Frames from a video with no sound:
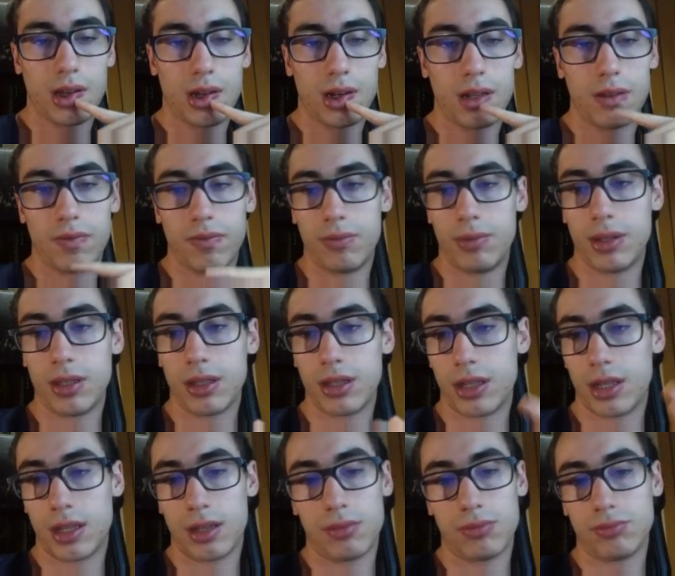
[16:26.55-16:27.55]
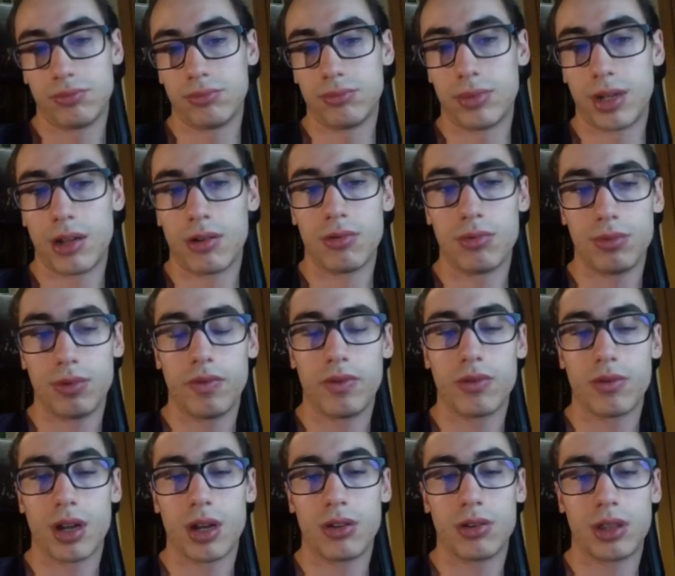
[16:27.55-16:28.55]
And if very good move,
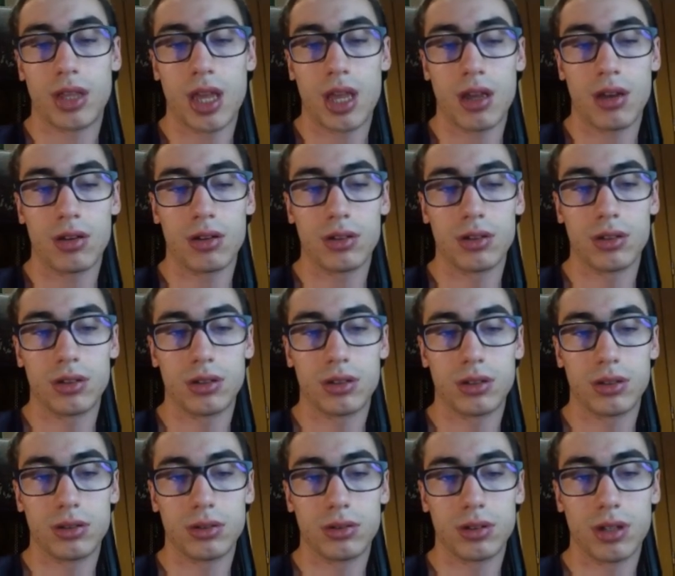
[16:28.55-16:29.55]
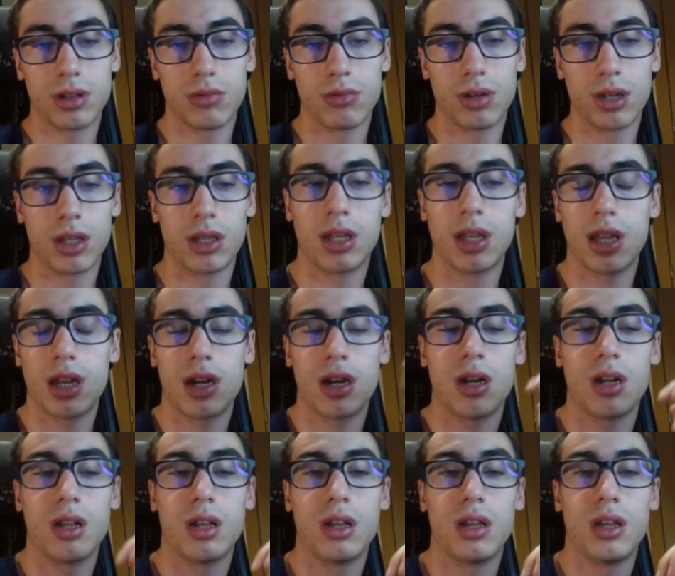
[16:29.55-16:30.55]
you cannot take because queen
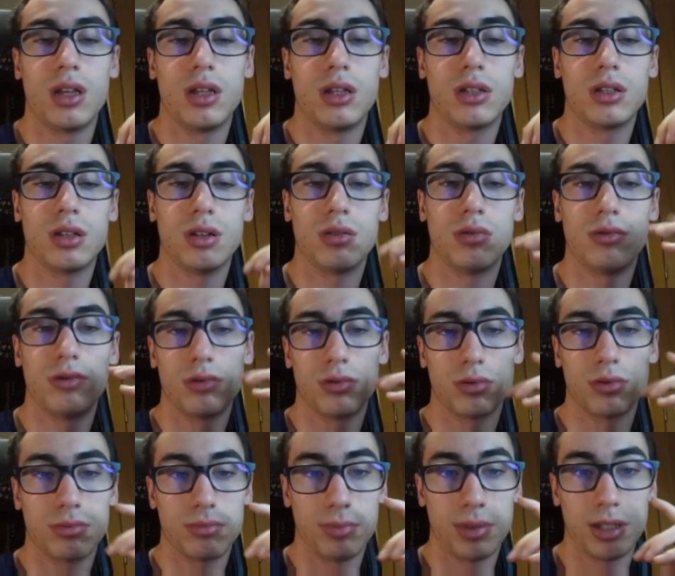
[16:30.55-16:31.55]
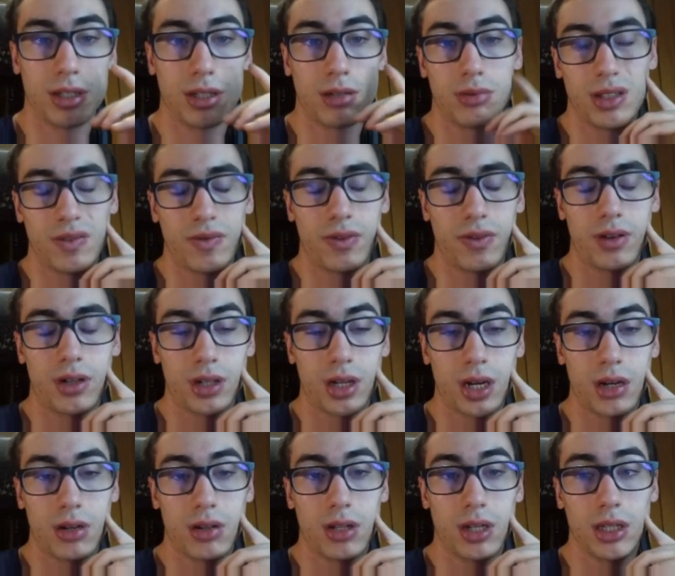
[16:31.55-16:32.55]
here. So bishop
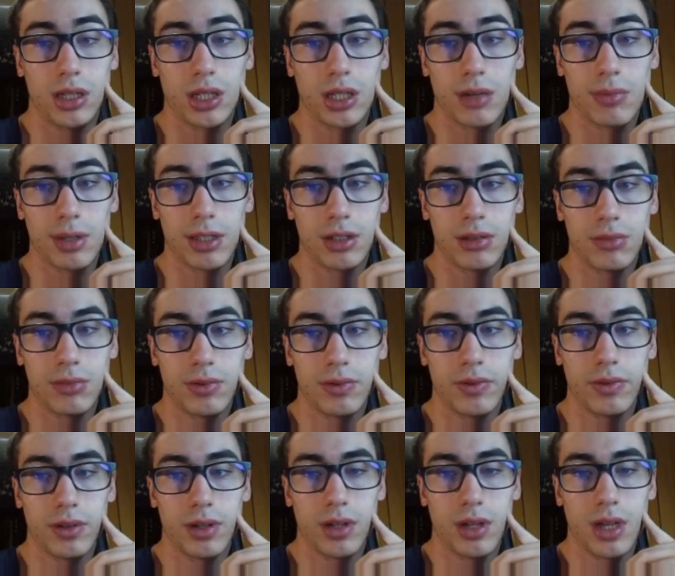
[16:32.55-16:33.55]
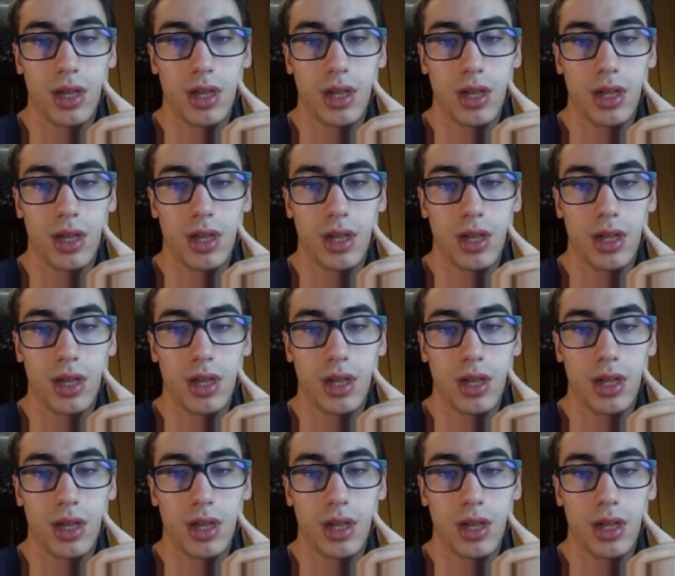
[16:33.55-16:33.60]
c4, another intermezzo move.